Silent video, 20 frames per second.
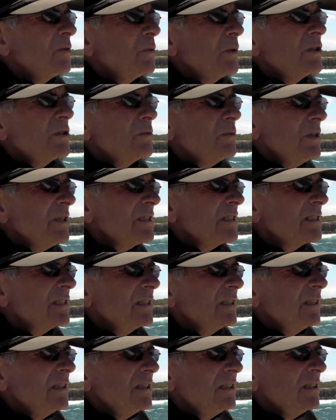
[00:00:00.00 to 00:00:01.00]
which was,
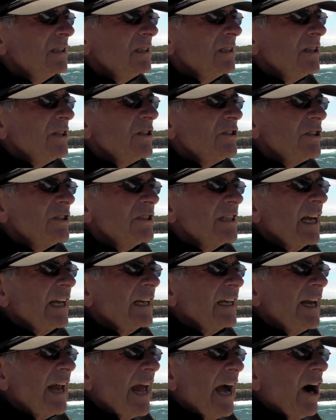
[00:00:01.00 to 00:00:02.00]
used to
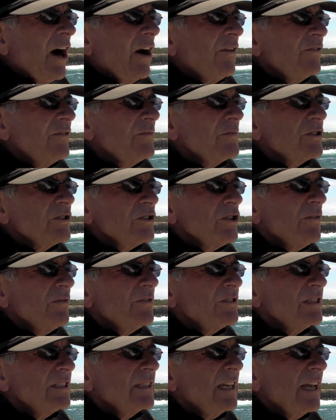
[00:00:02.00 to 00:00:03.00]
take an hour from the
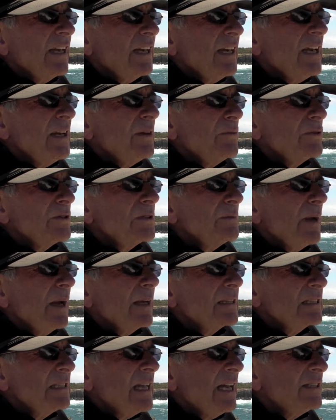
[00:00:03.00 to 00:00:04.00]
surface to get in. It was
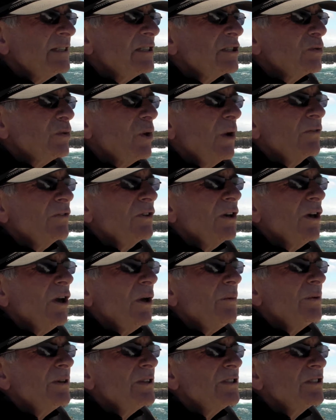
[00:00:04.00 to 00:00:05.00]
about 10 to 12
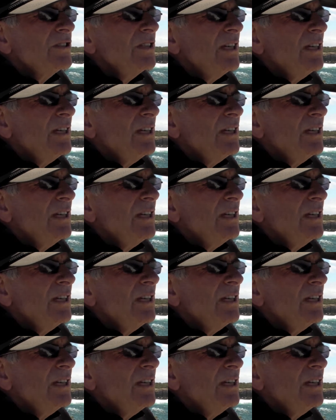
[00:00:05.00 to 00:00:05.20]
kilometers